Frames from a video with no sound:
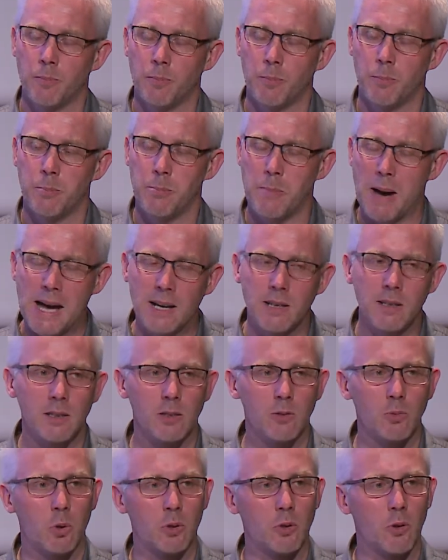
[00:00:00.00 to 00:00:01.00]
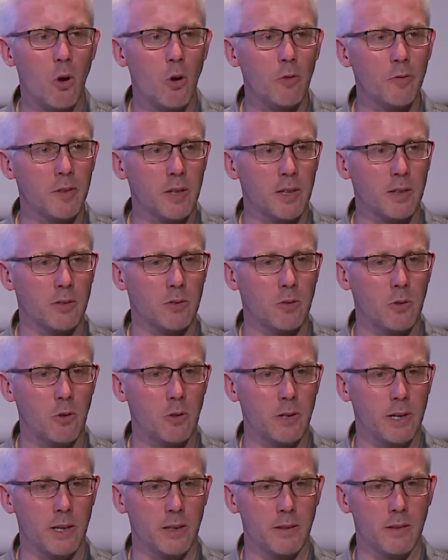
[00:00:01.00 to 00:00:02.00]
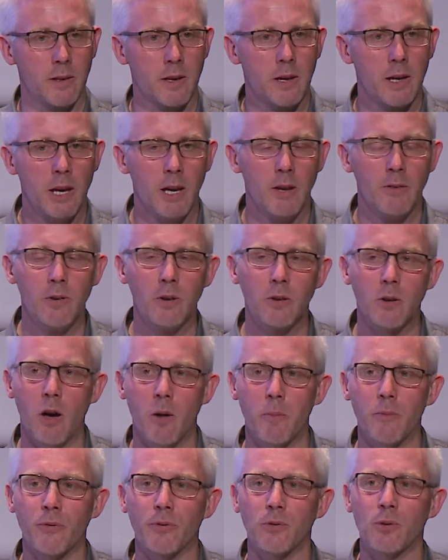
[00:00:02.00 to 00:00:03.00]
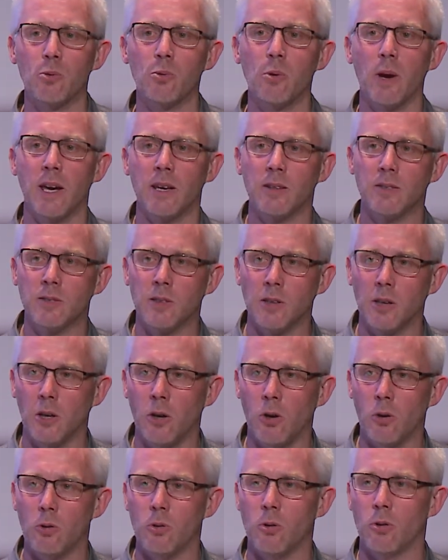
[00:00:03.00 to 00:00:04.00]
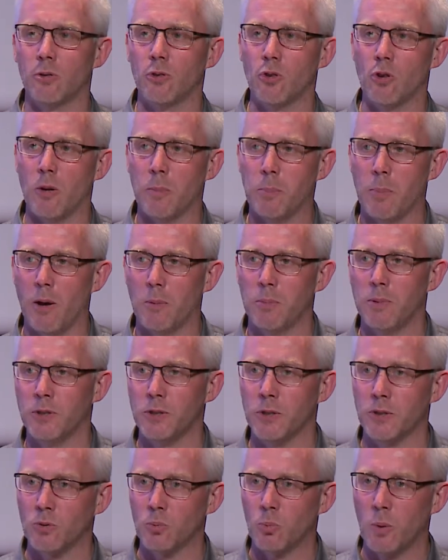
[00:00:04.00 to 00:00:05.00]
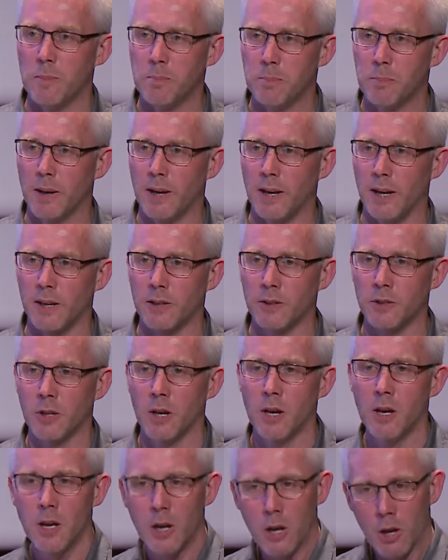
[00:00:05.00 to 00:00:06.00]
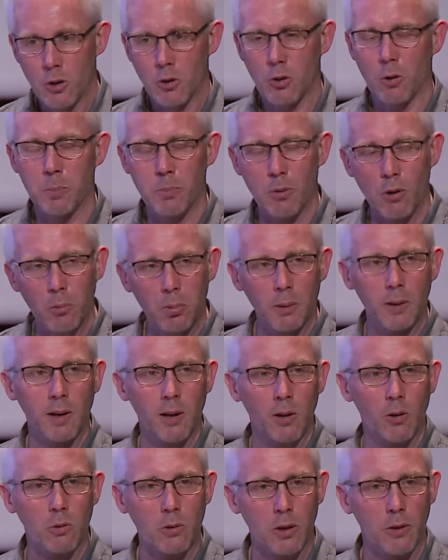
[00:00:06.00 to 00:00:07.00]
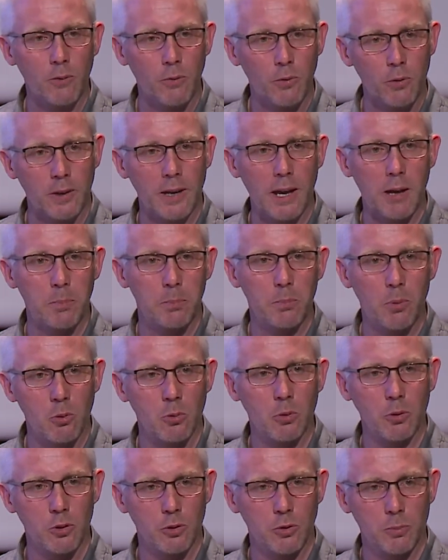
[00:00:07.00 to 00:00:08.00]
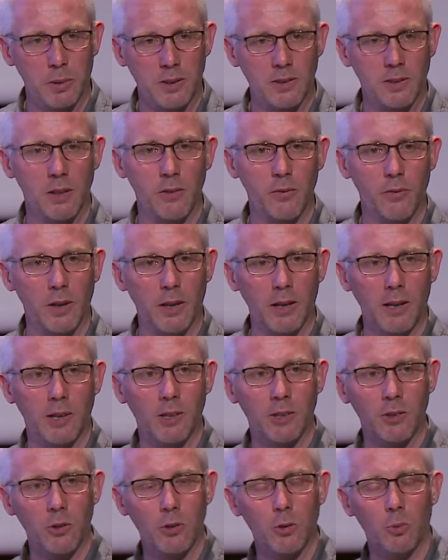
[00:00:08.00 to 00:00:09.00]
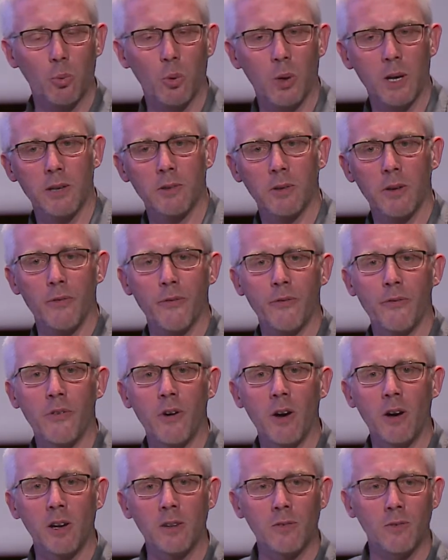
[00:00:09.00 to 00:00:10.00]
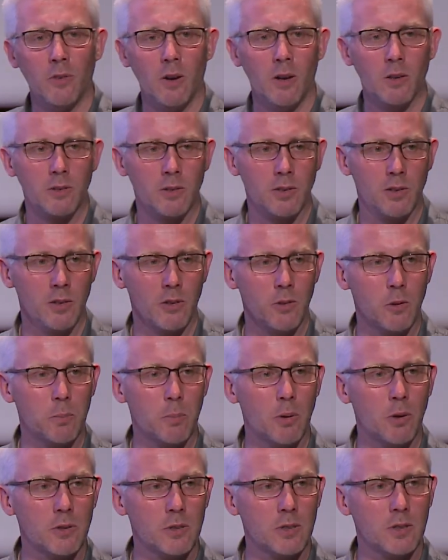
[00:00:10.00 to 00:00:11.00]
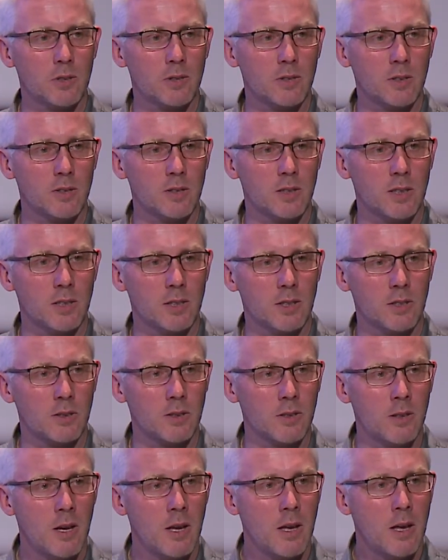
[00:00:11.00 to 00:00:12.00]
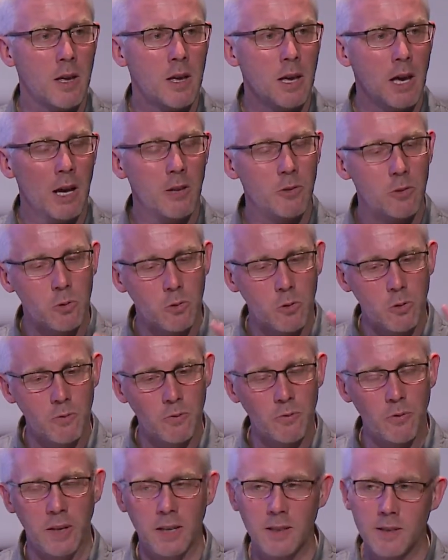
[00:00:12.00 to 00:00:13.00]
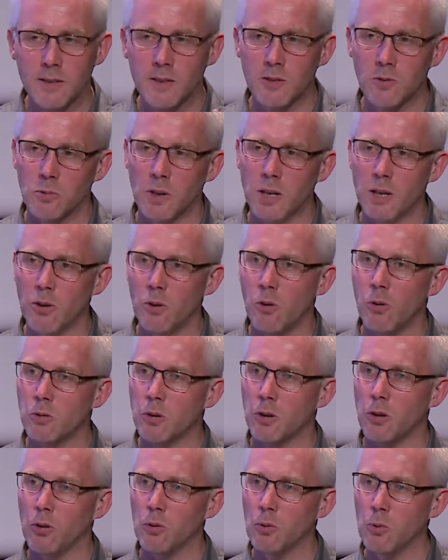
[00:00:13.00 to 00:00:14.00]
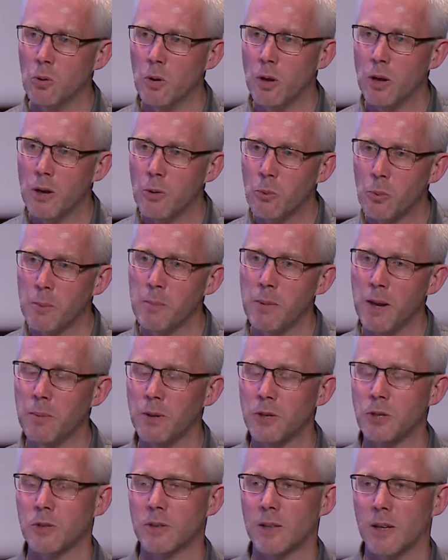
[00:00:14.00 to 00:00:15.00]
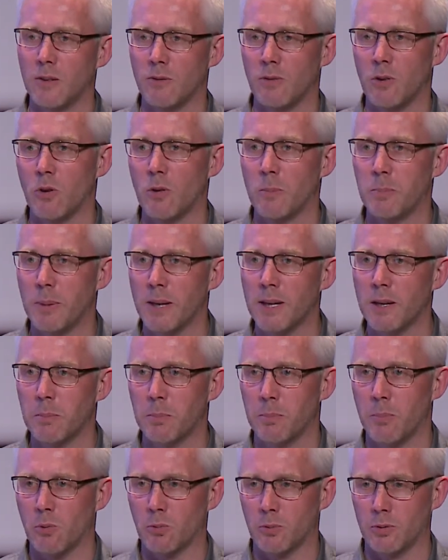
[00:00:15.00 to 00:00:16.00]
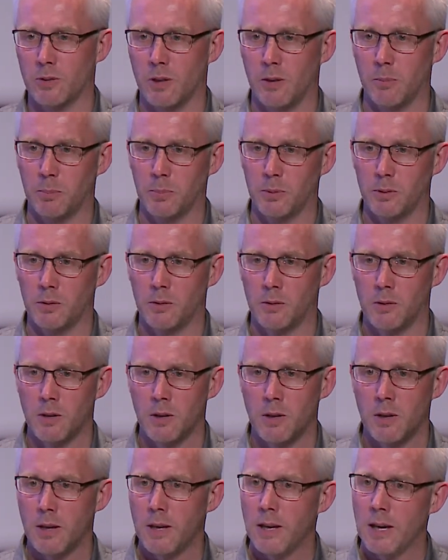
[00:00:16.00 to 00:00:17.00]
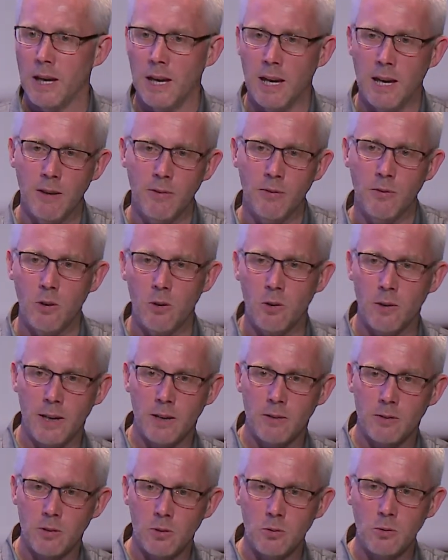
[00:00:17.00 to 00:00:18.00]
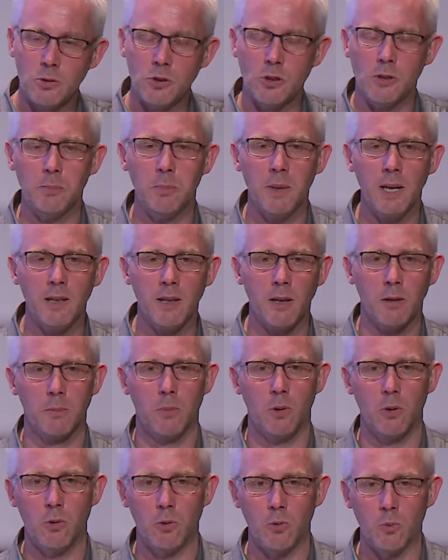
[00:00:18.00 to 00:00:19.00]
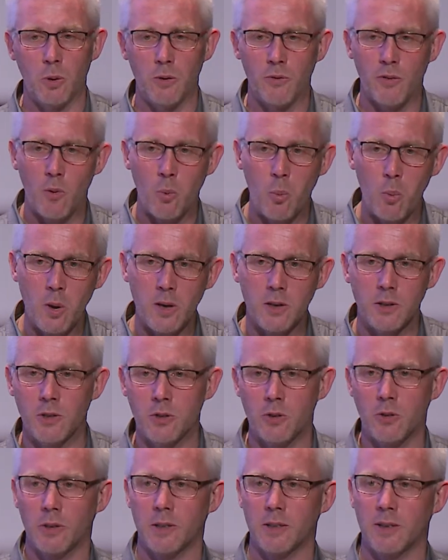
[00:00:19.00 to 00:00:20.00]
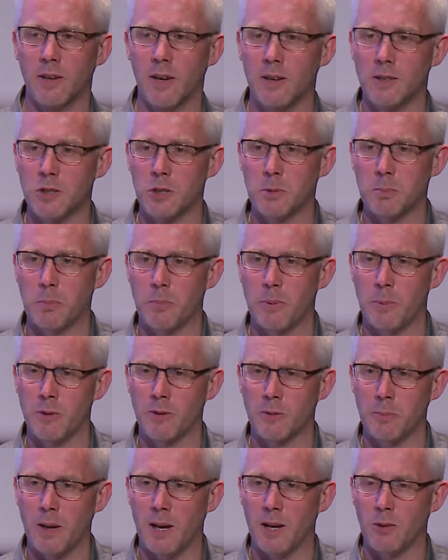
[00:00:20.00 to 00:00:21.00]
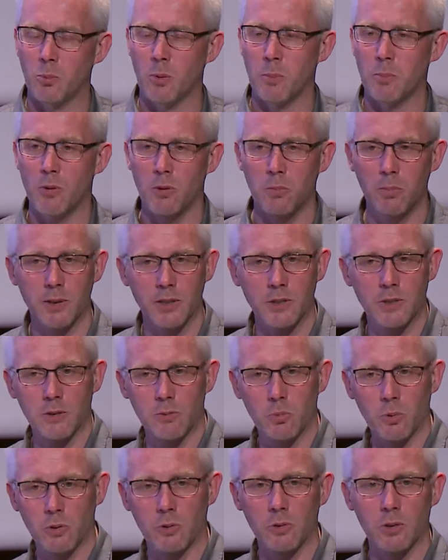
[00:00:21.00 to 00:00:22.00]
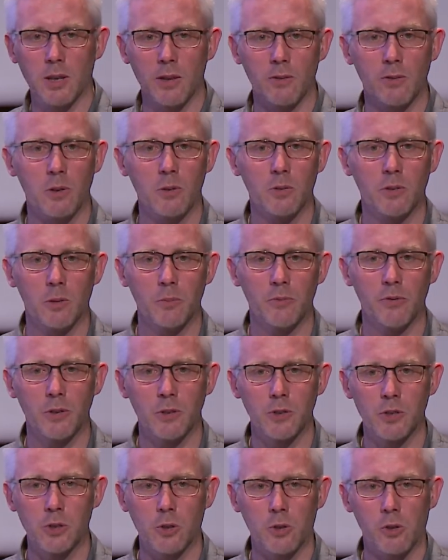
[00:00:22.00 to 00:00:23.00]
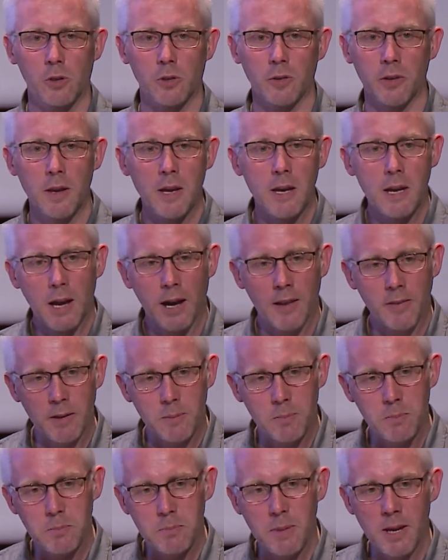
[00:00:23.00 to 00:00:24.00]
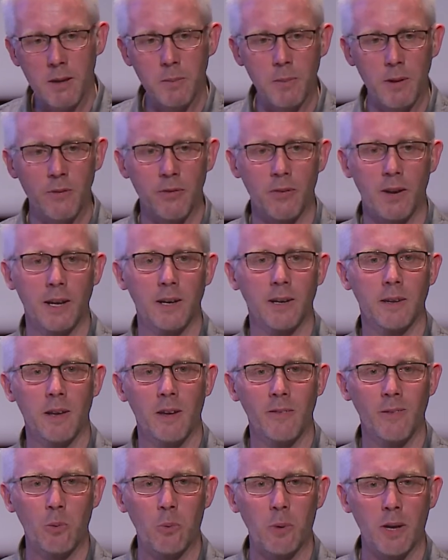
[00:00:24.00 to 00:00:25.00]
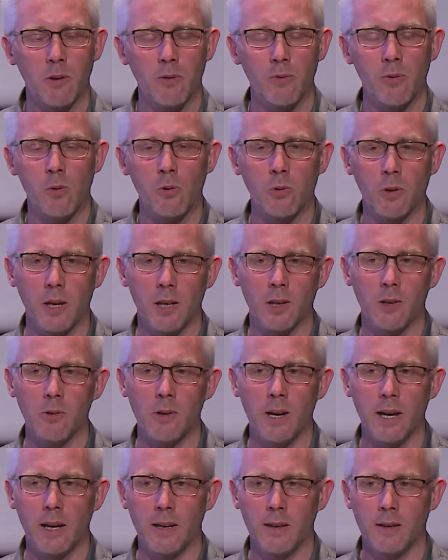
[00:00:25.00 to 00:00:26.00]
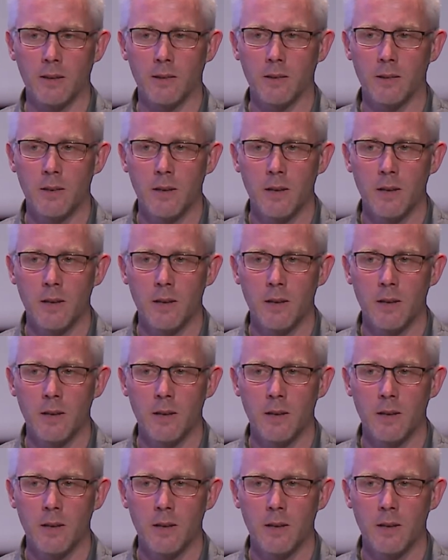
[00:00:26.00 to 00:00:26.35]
matters what context you're in. If you come through SEO onto a publisher's webpage, you're probably looking for that book specifically, and you're very far advanced in your purchase decision. And to convince and really hook you, we maybe should give you a bigger book sample. If you're in social media mode with a very short attention span, we probably just want to give you something short and then maybe find another way of hooking you later.